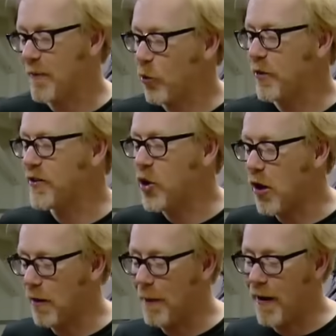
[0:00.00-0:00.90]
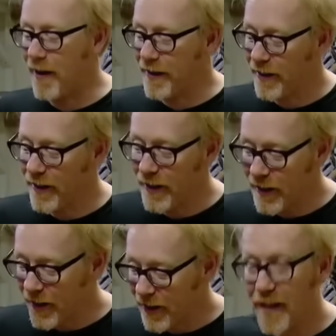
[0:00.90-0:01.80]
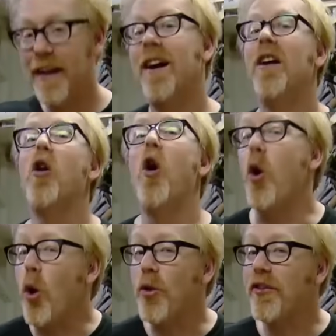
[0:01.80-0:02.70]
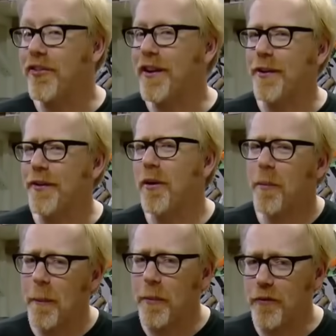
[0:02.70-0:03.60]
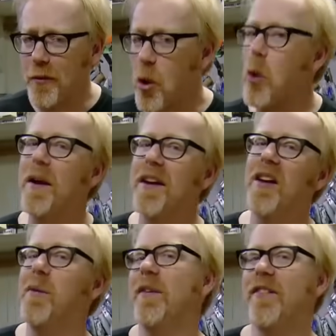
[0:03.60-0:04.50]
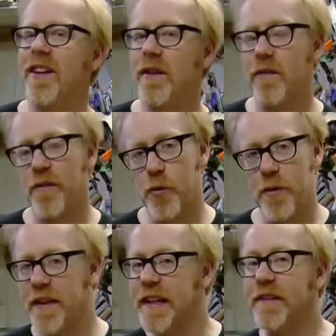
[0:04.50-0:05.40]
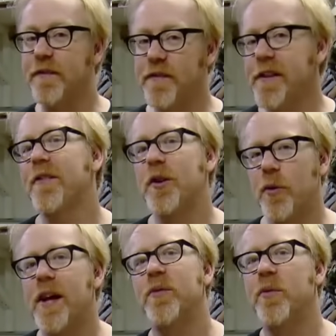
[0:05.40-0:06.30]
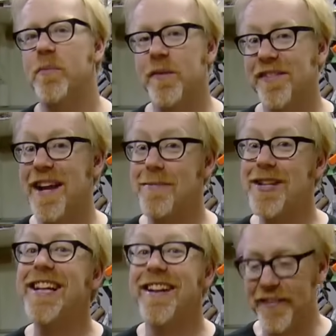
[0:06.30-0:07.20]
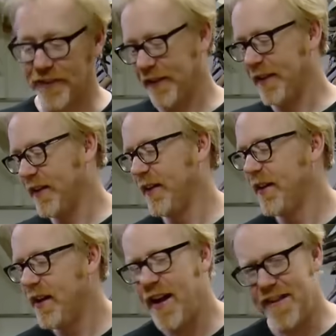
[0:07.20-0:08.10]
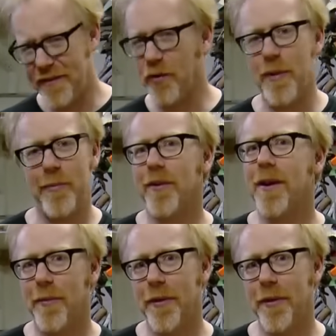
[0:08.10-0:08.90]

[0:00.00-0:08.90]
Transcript: I'm going to call upon all the skills I remember from home economics in fourth and fifth grade with Miss Cabanitas. I still remember a couple